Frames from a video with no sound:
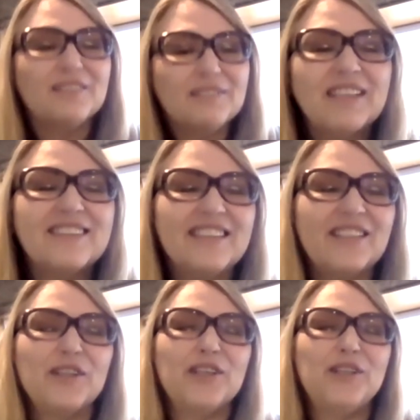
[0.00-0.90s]
Could
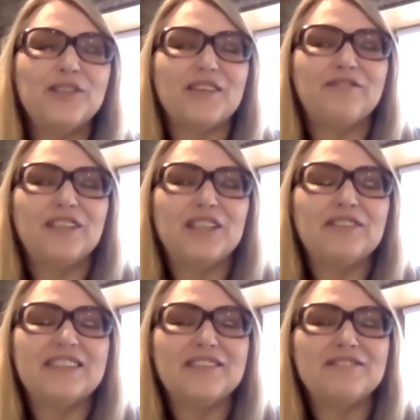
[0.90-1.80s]
use that
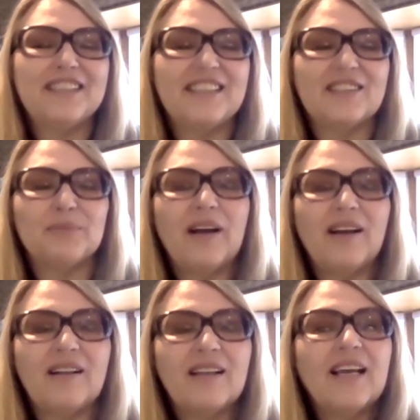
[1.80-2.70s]
figuratively as
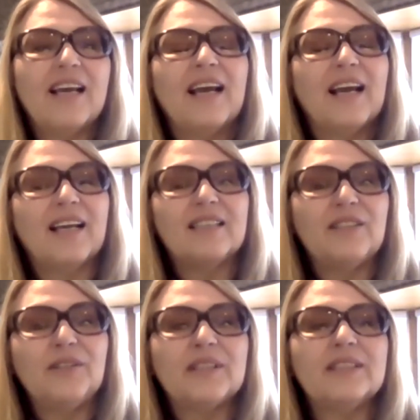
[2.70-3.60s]
well. And
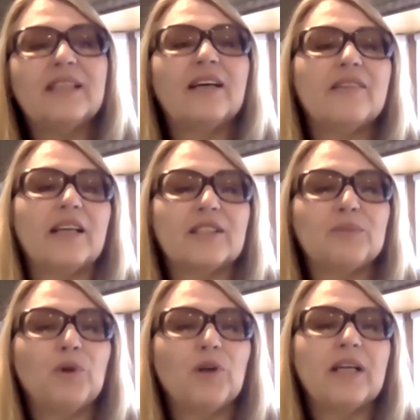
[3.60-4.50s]
you can tell the
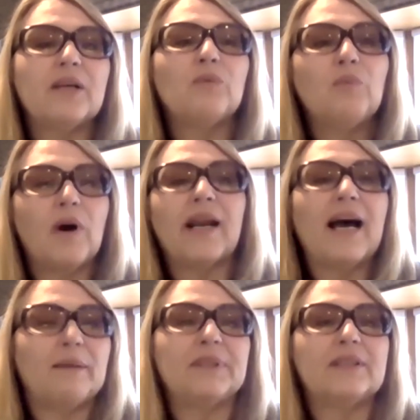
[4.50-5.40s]
next morning what
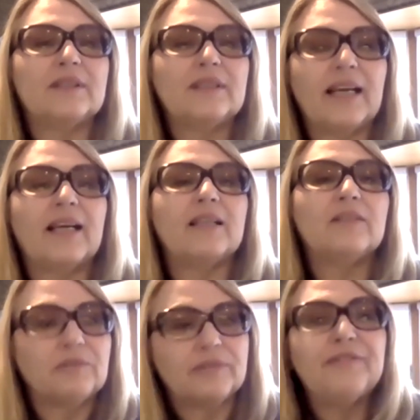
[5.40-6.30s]
happened
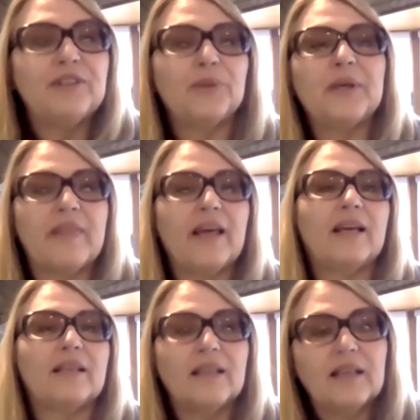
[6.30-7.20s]
and review it
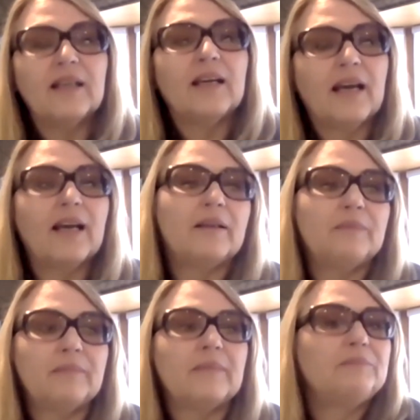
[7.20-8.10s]
then.
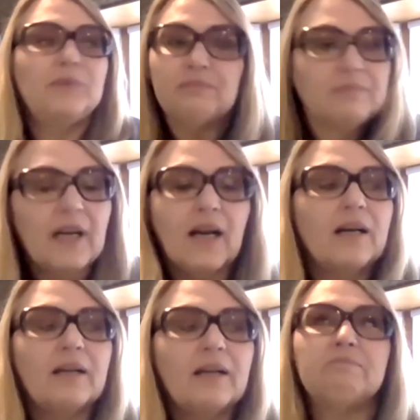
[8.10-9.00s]
And
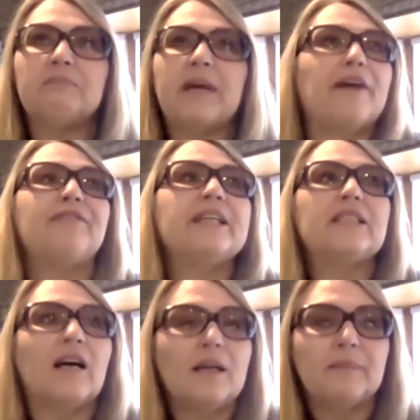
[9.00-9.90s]
every
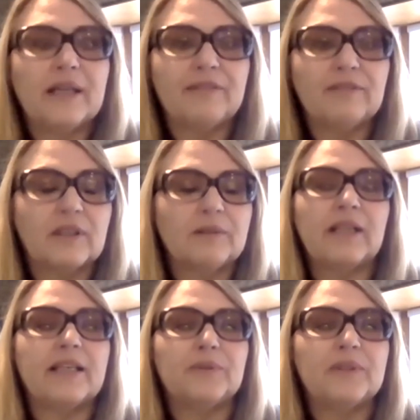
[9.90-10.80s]
time the
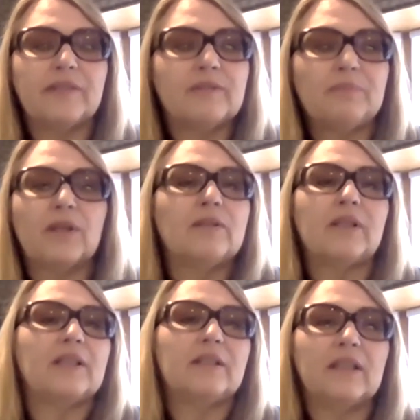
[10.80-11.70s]
glass was ever
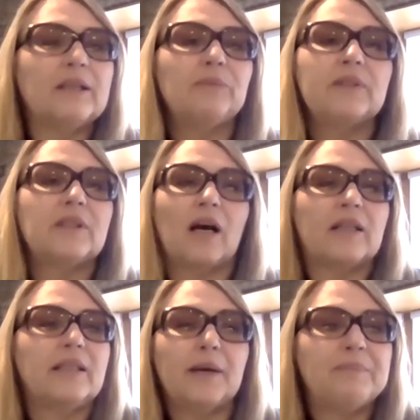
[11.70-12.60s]
broken, it was
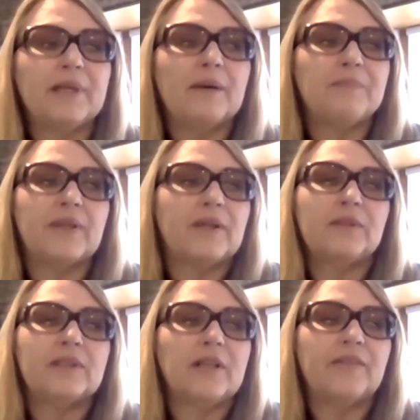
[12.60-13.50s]
on the up and up. There
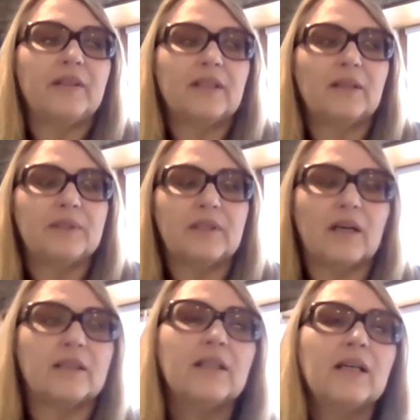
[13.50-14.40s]
was nothing that was
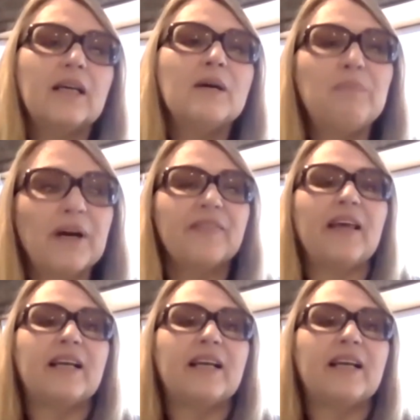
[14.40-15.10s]
done, but they